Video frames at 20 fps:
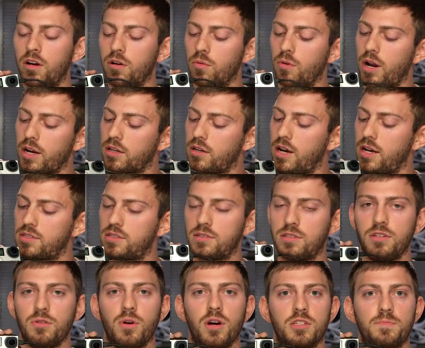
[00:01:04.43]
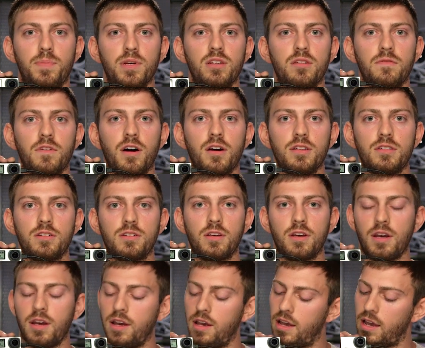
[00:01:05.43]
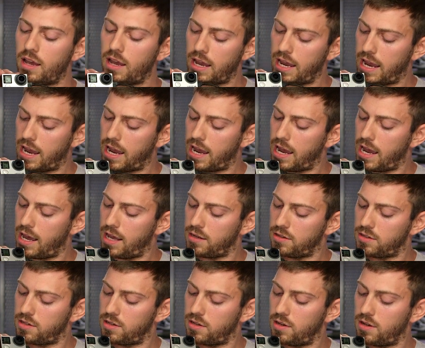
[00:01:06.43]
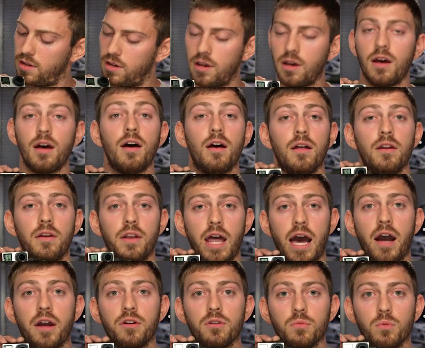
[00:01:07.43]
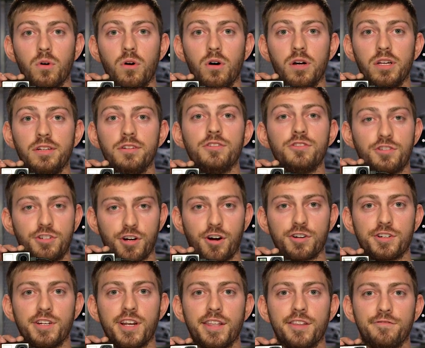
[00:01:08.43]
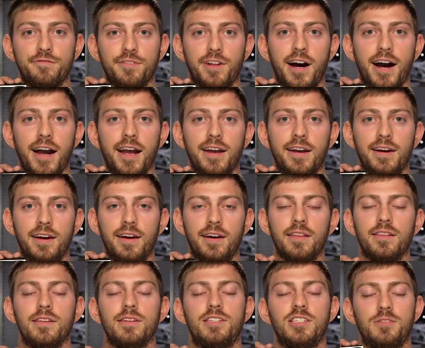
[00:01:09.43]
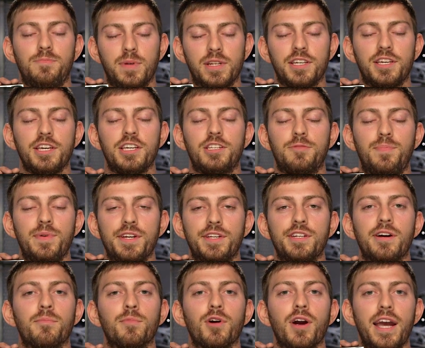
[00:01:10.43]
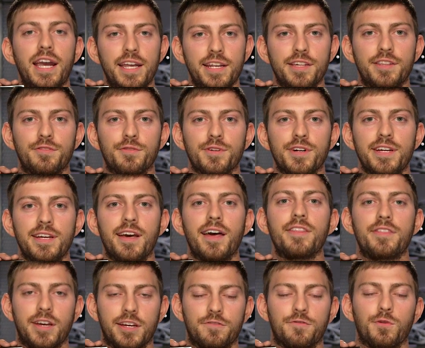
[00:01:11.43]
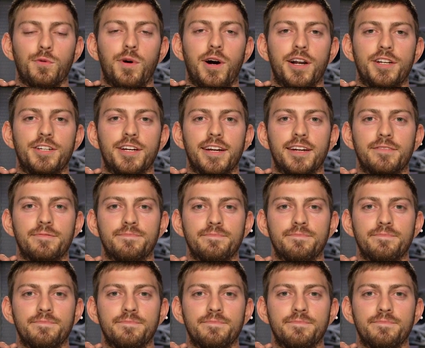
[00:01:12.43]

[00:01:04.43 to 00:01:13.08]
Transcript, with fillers: It recognizes the U S B device, and now you're rolling, charging on the fly. This has been Geek Speak number eighty-three. Thanks for watching.